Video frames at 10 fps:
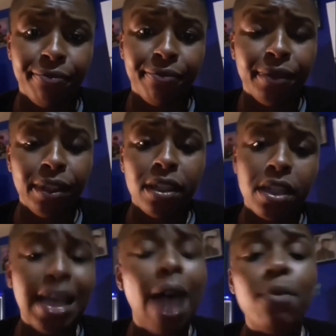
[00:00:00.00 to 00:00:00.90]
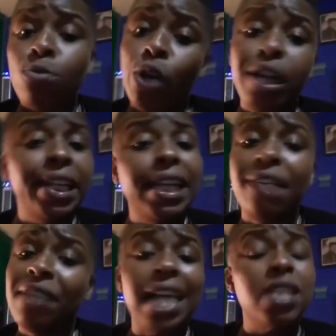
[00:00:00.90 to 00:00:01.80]
Because I was more hood than every
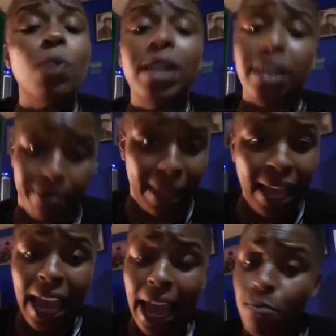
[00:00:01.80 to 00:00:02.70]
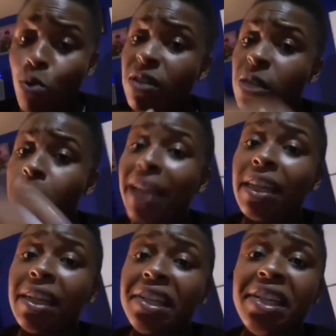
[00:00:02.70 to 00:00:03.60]
last one of them. Had more respect in
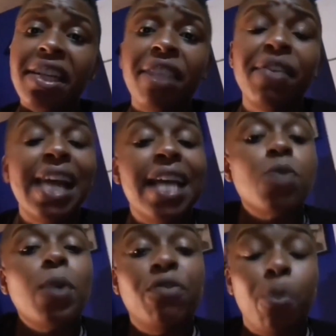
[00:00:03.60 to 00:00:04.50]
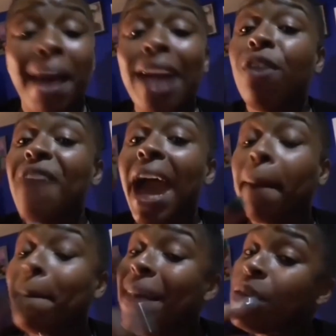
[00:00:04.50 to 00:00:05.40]
the hood than every last one of them. Matter of fact,
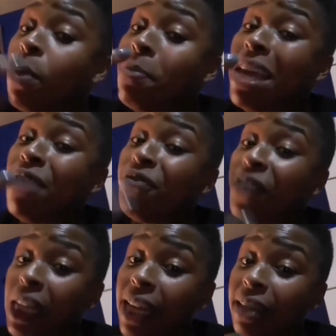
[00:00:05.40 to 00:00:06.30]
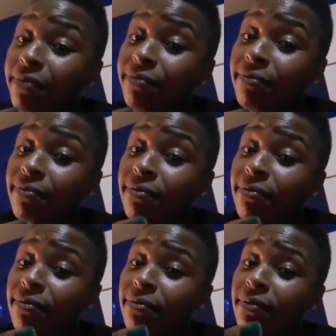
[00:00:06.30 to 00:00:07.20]
messing with me in Philly
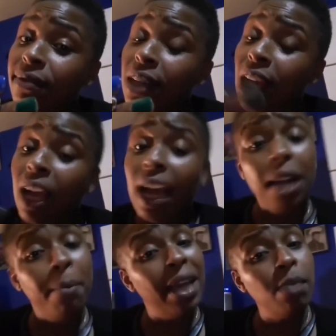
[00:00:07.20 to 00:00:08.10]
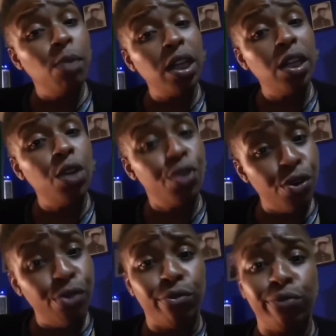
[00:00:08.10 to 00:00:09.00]
kind of made them look a little
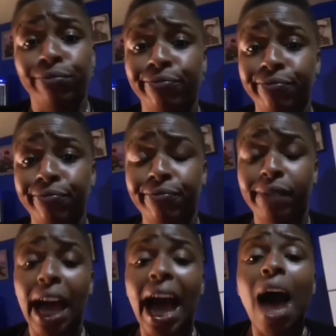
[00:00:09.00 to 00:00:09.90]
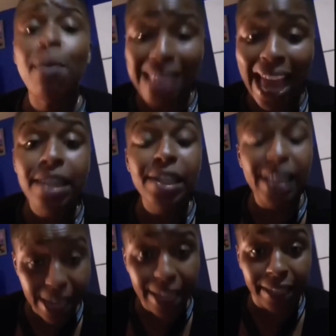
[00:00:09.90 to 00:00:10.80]
cool. I was actually
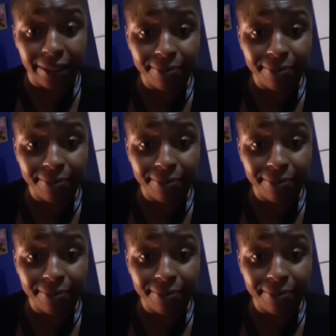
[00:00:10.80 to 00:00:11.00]
hood.